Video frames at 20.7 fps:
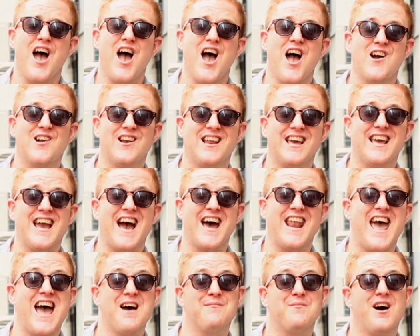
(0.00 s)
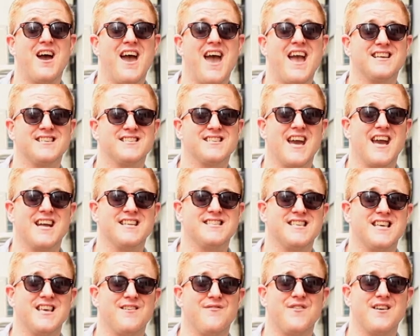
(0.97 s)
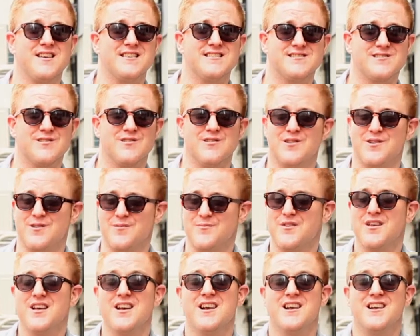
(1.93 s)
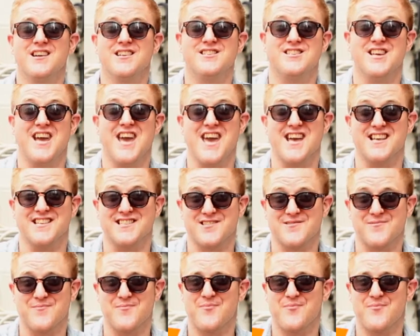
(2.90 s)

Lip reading: Only at MIHK.TV store. Cheers!